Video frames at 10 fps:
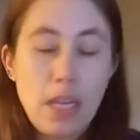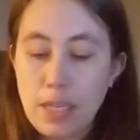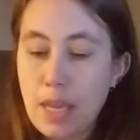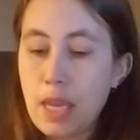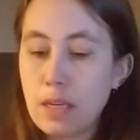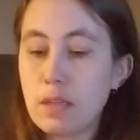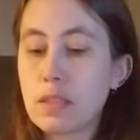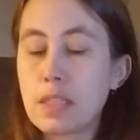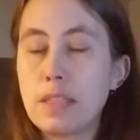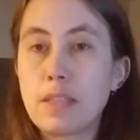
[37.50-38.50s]

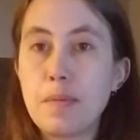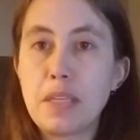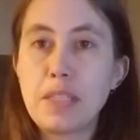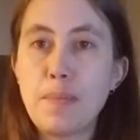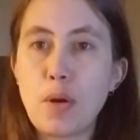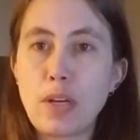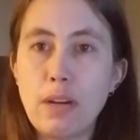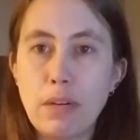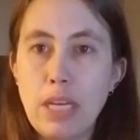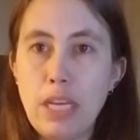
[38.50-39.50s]
Candles, and some of these I burned
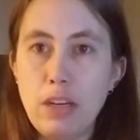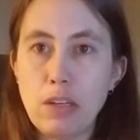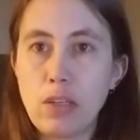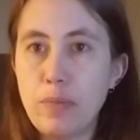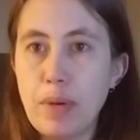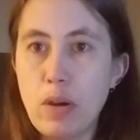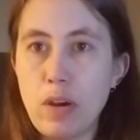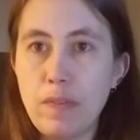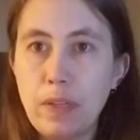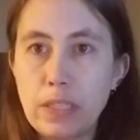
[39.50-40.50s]
down here in my
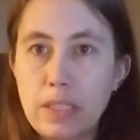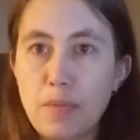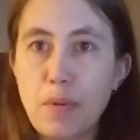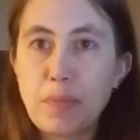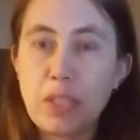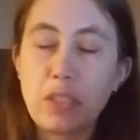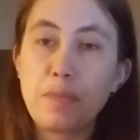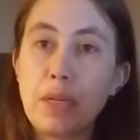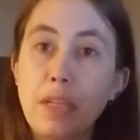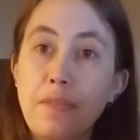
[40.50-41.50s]
office, some upstairs in
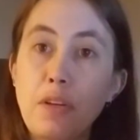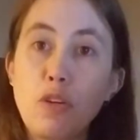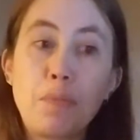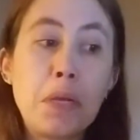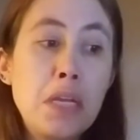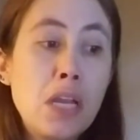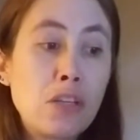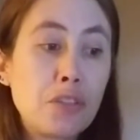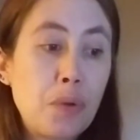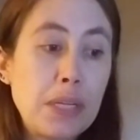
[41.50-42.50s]
my living room,
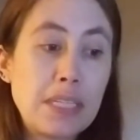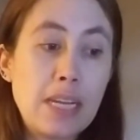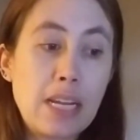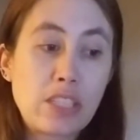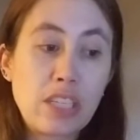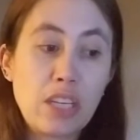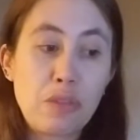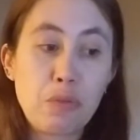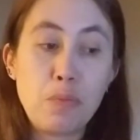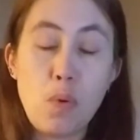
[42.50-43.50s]
so I did actually get
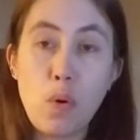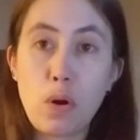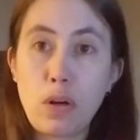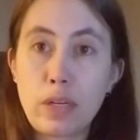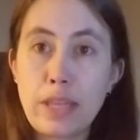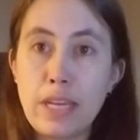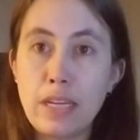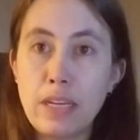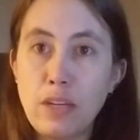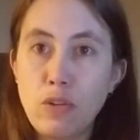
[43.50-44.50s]
through more
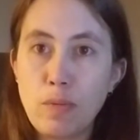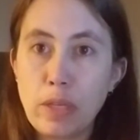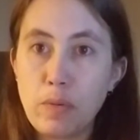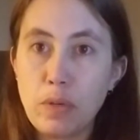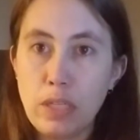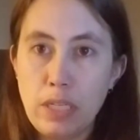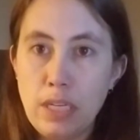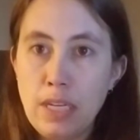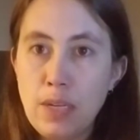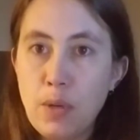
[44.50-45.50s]
than I normally would,
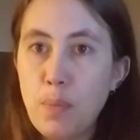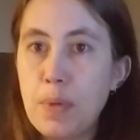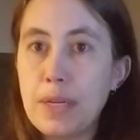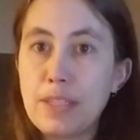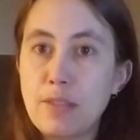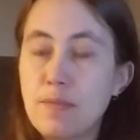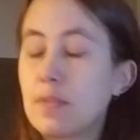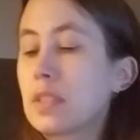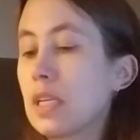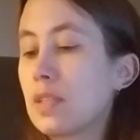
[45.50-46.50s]
but
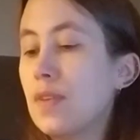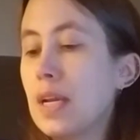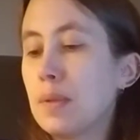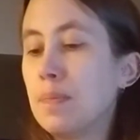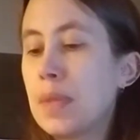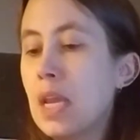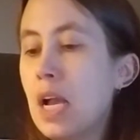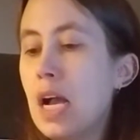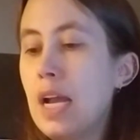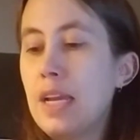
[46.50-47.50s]
that's fine.
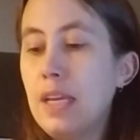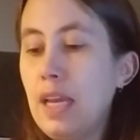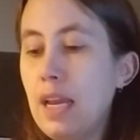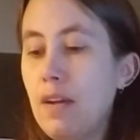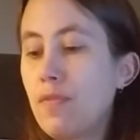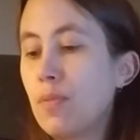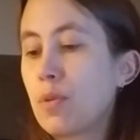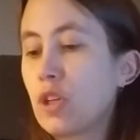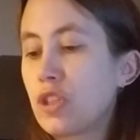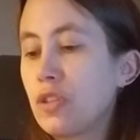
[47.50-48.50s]
I have from
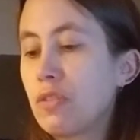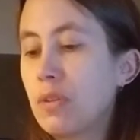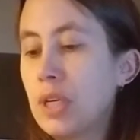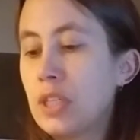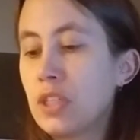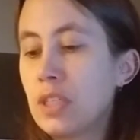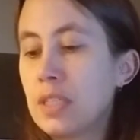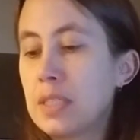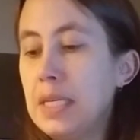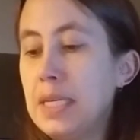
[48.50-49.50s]
Krishna
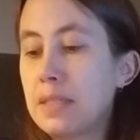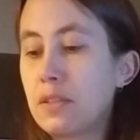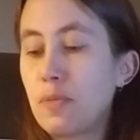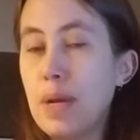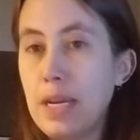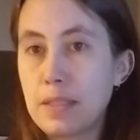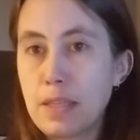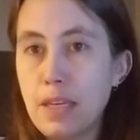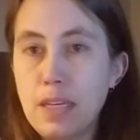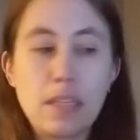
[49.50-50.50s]
Creations Easter
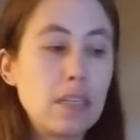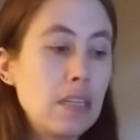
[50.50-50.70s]
Basket